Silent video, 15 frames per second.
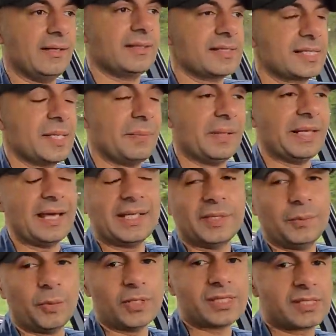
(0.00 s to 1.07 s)
seatbelt
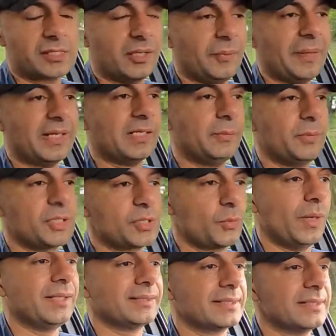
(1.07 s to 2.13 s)
anchor points, top anchor points
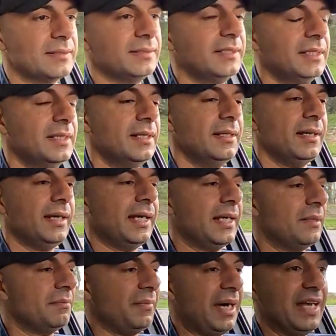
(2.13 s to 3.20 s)
welded,
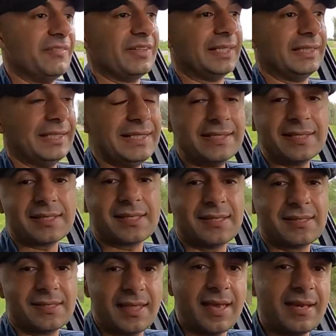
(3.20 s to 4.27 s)
I haven't cleaned it
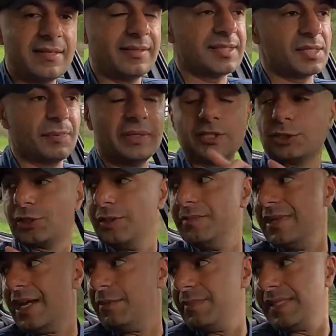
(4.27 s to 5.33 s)
since then. There's a bit of
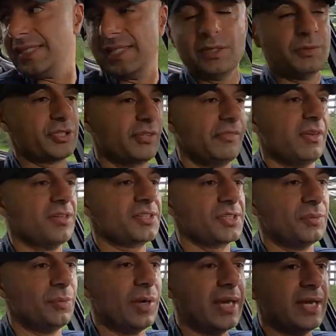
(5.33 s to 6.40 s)
trim now missing, which I've lost
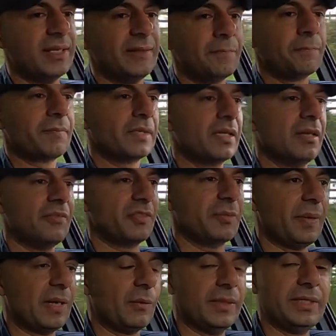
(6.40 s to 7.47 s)
somewhere off the
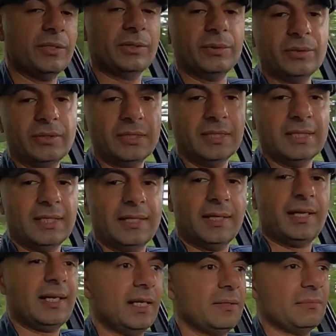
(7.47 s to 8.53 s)
back window,
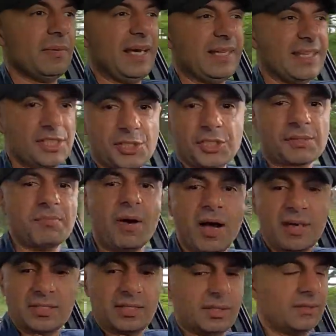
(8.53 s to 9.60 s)
and there's just
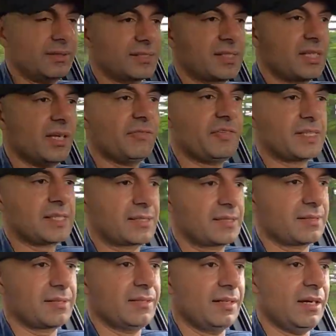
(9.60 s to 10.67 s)
muck, a
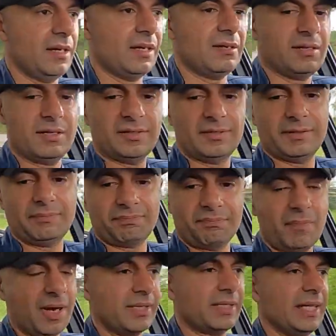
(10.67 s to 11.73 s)
surface of
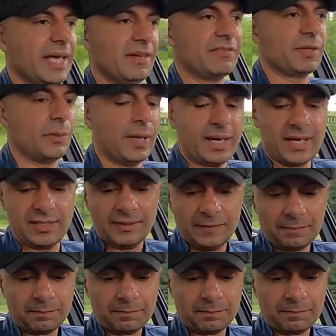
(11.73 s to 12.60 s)
muck everywhere.